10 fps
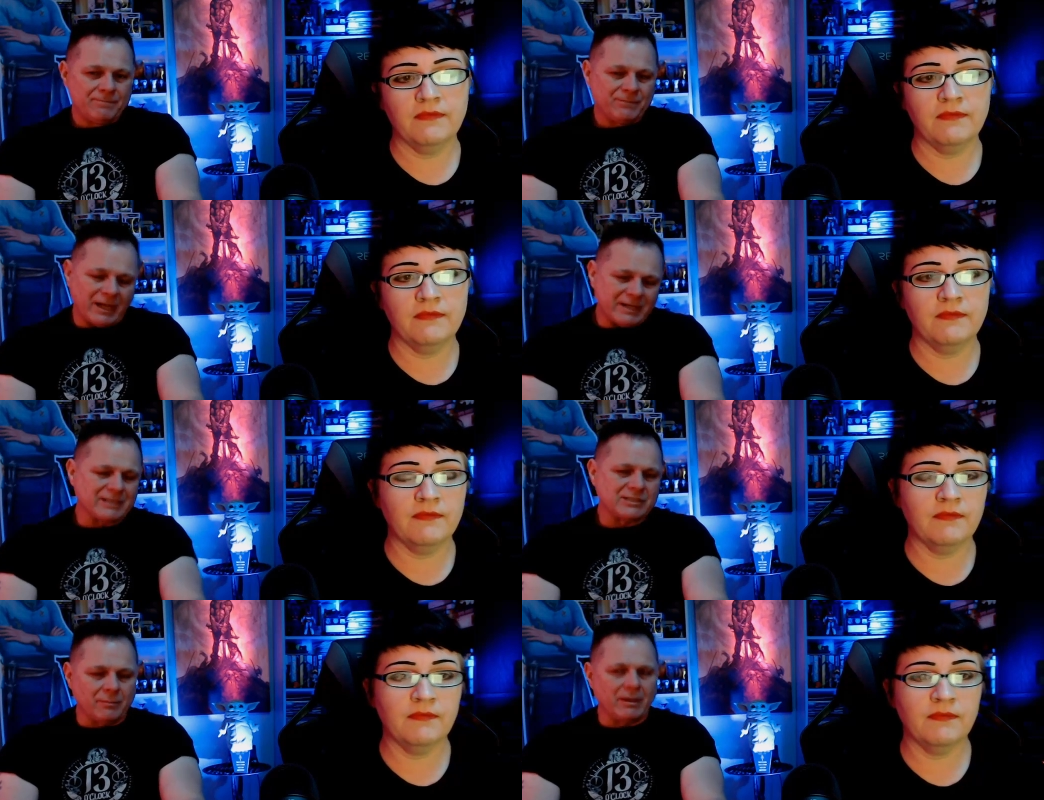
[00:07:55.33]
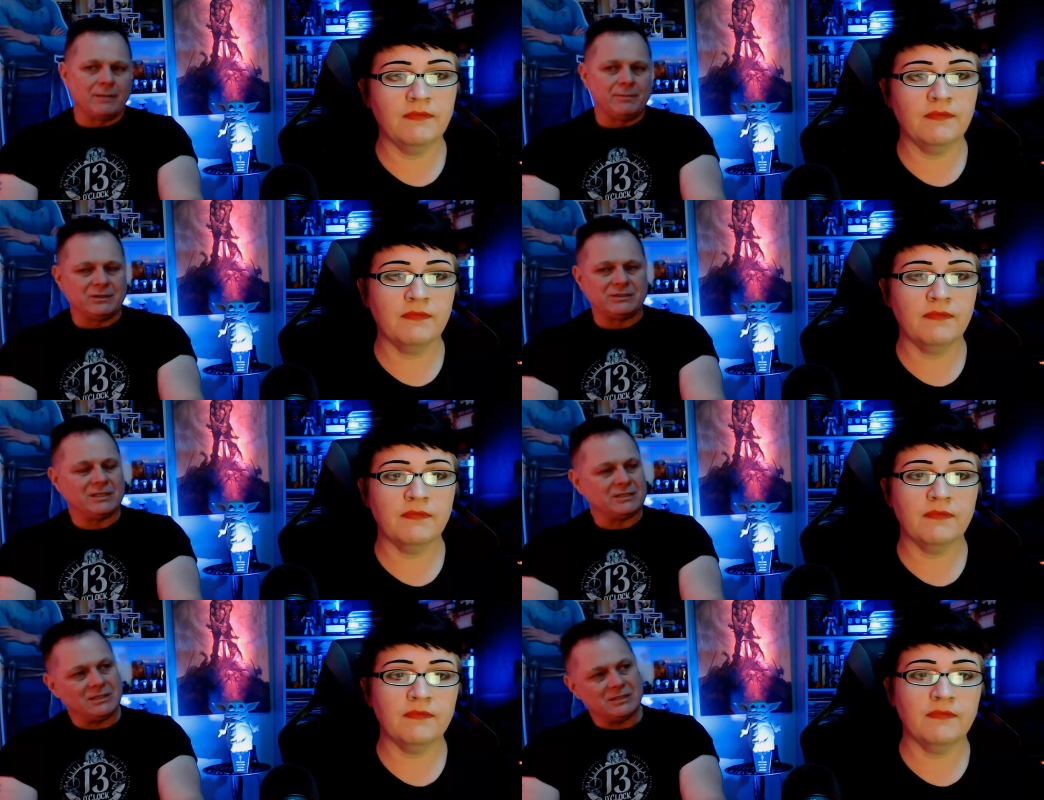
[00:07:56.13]
Speaker 1: I guess it might have been
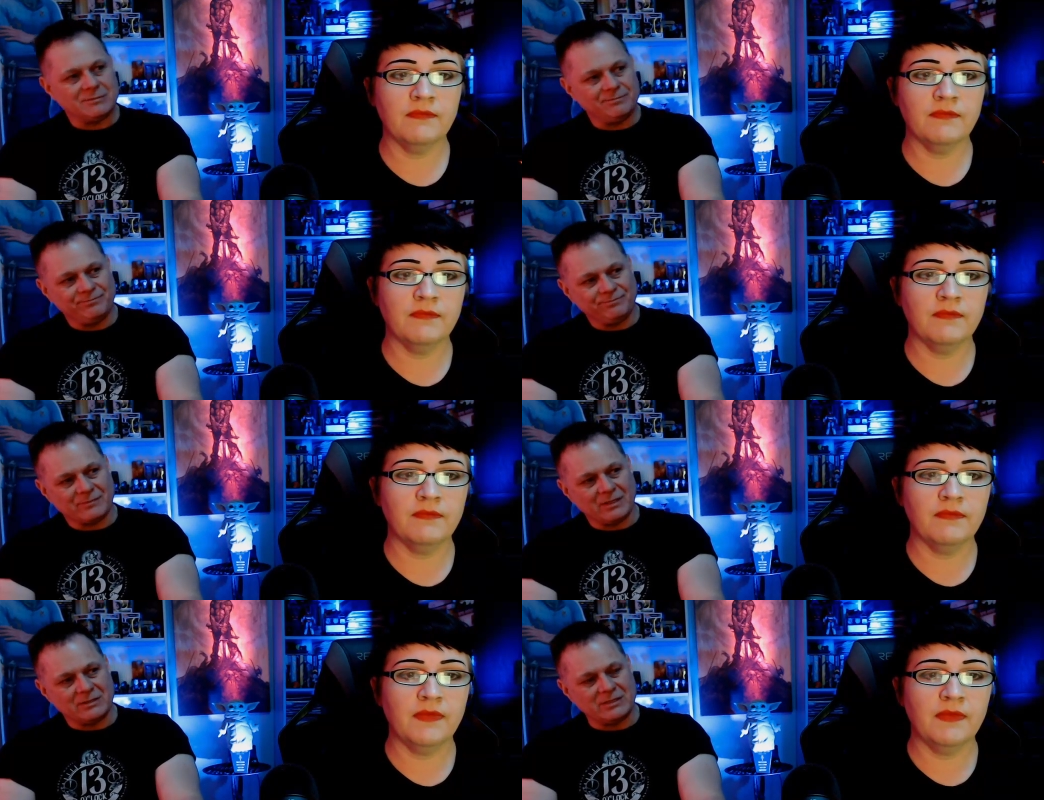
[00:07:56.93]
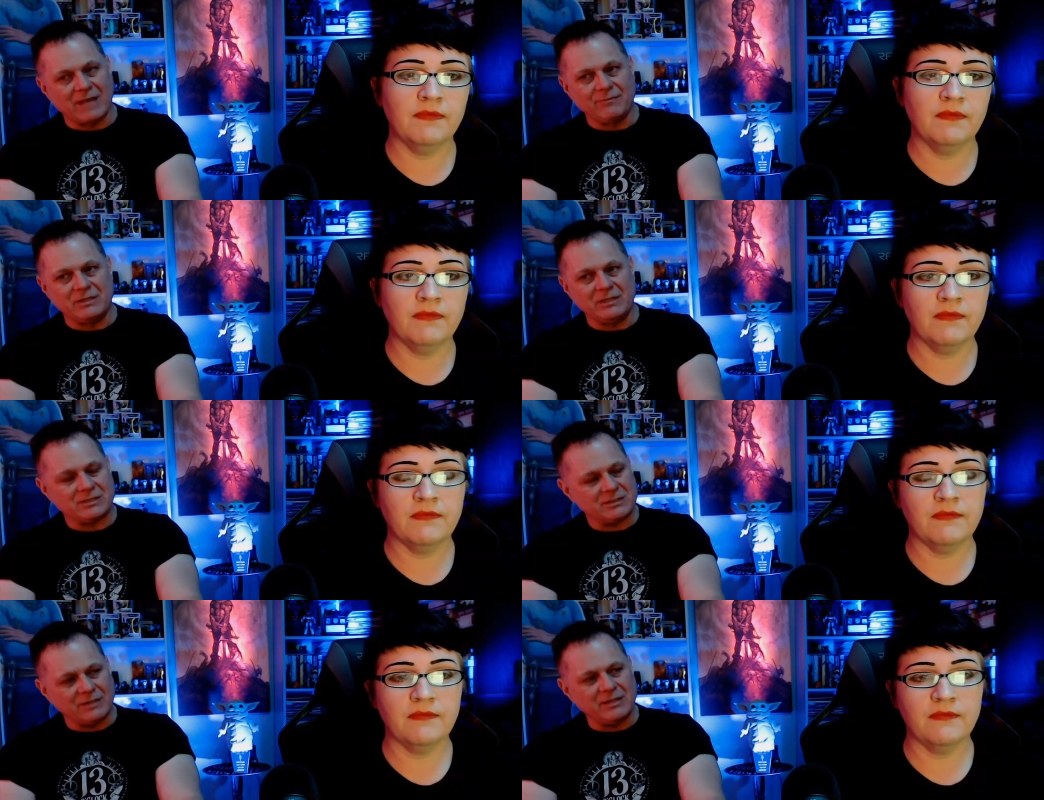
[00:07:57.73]
60s,
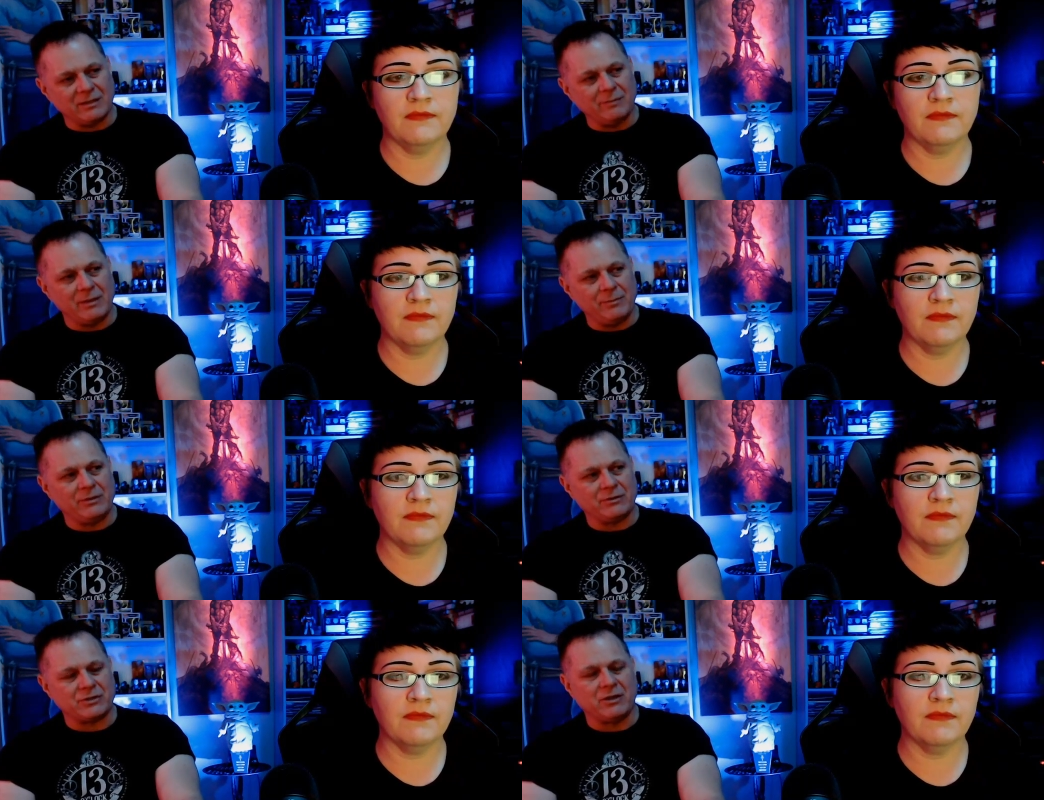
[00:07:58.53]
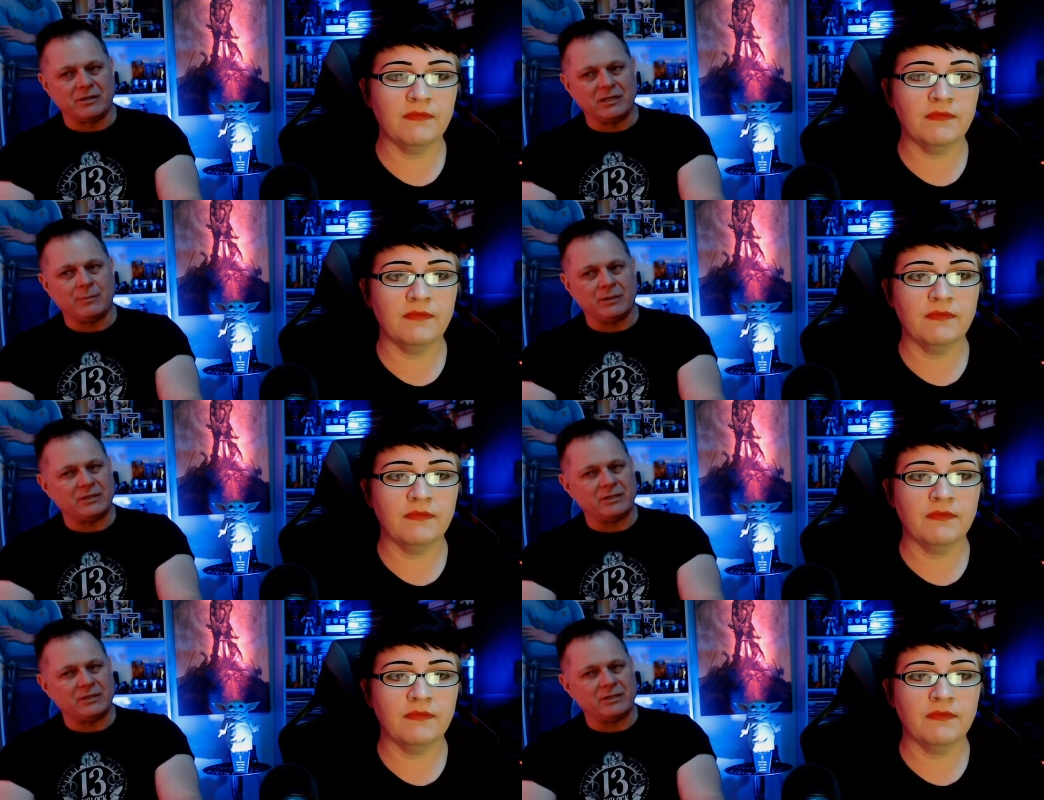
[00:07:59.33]
70s. I think that maybe they're talking about the